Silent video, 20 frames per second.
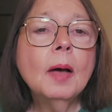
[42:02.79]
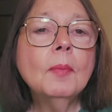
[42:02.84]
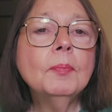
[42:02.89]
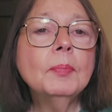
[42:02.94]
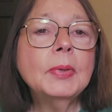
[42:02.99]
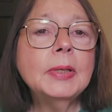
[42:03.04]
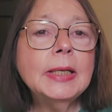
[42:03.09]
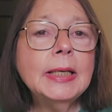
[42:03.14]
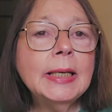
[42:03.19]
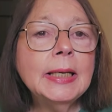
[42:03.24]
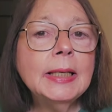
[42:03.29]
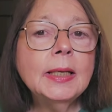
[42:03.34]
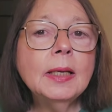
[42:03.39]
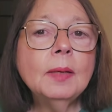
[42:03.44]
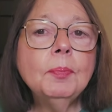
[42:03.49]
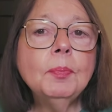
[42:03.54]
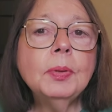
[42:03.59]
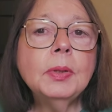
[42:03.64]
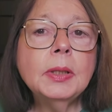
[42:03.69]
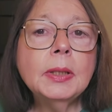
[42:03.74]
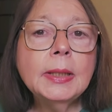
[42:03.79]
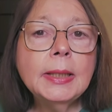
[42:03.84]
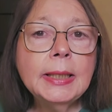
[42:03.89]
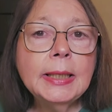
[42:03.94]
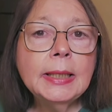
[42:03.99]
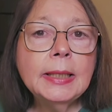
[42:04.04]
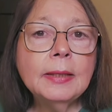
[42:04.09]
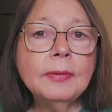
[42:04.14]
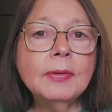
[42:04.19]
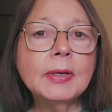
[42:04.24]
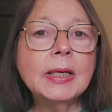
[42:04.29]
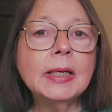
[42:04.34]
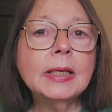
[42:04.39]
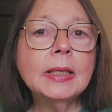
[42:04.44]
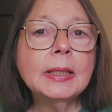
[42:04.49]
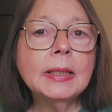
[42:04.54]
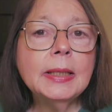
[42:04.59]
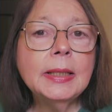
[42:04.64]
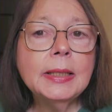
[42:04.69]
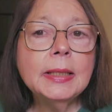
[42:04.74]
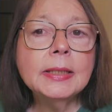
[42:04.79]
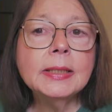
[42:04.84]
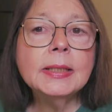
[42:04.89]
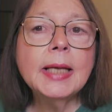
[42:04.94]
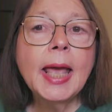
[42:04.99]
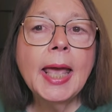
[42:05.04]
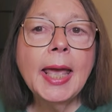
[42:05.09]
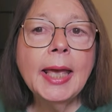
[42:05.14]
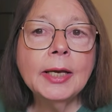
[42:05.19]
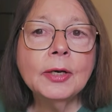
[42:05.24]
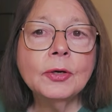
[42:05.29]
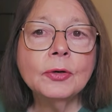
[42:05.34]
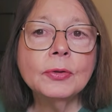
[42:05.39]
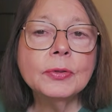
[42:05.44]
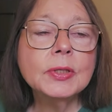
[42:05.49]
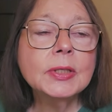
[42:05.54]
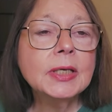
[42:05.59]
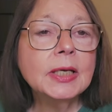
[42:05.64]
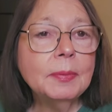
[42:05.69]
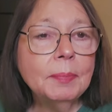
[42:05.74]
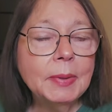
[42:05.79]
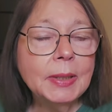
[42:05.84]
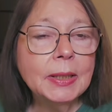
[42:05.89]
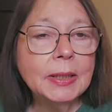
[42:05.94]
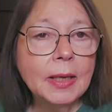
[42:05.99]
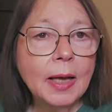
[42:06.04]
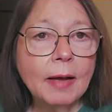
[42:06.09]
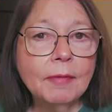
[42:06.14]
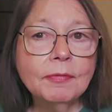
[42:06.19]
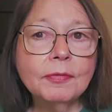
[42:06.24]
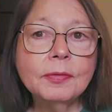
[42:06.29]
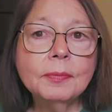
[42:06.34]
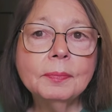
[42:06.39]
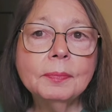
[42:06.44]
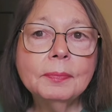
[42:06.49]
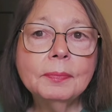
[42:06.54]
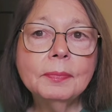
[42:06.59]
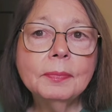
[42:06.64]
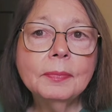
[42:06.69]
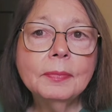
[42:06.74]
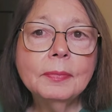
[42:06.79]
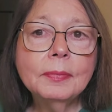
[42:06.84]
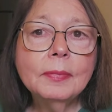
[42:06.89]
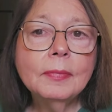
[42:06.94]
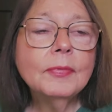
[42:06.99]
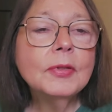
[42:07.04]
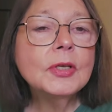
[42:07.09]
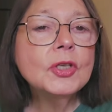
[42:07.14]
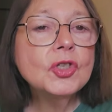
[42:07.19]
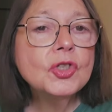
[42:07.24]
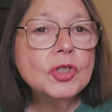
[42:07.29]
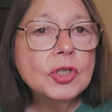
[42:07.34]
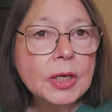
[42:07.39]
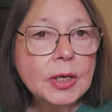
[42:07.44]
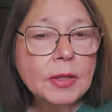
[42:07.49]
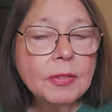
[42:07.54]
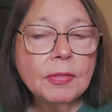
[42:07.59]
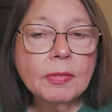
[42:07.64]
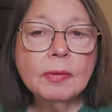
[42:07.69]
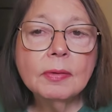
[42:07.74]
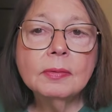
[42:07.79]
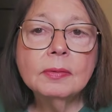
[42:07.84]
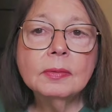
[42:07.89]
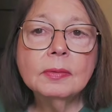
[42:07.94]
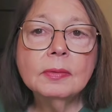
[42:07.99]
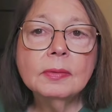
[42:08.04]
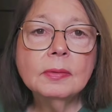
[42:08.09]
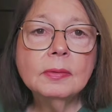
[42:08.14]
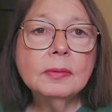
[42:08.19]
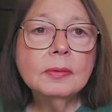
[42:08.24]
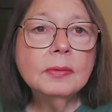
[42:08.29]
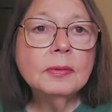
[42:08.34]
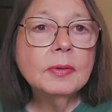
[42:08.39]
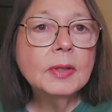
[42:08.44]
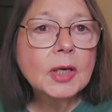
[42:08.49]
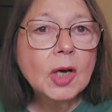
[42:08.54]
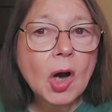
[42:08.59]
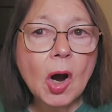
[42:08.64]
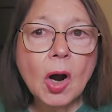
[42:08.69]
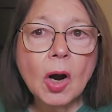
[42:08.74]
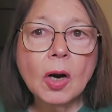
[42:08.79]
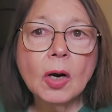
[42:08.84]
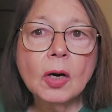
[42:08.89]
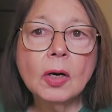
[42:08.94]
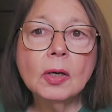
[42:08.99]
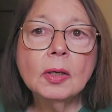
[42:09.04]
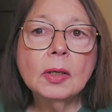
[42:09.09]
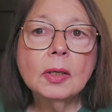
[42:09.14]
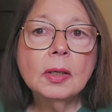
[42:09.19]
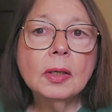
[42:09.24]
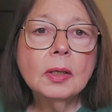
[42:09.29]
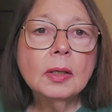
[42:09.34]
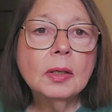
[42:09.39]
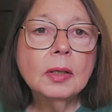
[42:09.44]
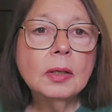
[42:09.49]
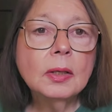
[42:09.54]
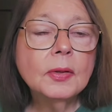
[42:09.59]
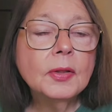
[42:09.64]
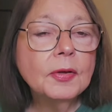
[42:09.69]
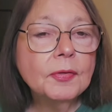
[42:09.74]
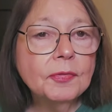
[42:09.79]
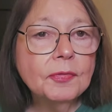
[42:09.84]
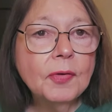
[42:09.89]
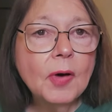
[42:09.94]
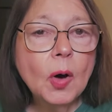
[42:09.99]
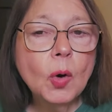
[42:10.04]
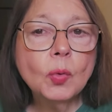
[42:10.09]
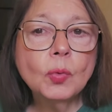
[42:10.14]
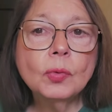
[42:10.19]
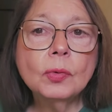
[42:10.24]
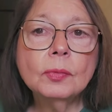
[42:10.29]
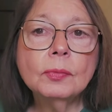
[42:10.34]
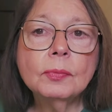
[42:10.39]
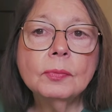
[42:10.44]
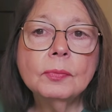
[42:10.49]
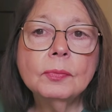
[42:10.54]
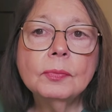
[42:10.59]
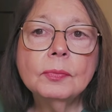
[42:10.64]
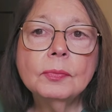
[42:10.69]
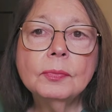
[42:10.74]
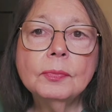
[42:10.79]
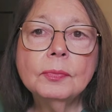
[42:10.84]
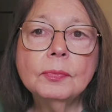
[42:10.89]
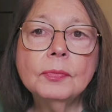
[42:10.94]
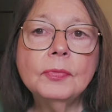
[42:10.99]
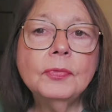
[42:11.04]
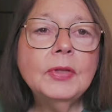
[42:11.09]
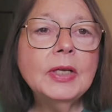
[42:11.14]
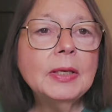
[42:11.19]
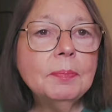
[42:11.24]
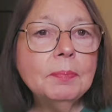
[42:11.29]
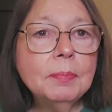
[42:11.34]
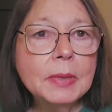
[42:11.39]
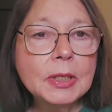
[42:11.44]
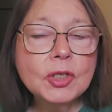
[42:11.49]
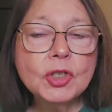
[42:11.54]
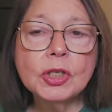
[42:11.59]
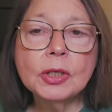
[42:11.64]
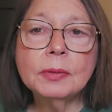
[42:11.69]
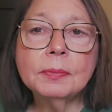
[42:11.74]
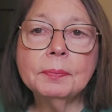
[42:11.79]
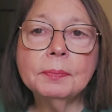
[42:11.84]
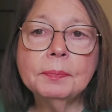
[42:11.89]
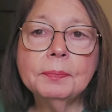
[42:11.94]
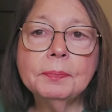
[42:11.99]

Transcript: But in a plea, the cleanest anchors can be enough. The sheath, the car, the phone, the admission.